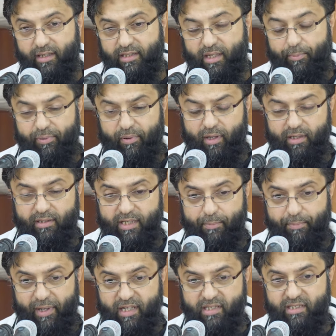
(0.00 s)
The, the
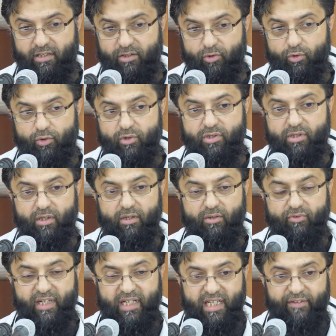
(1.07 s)
person who's
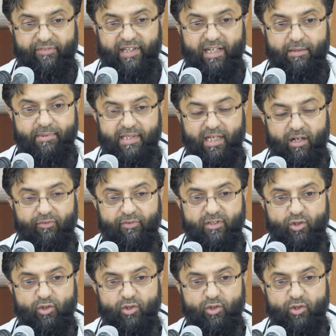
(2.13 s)
relieving himself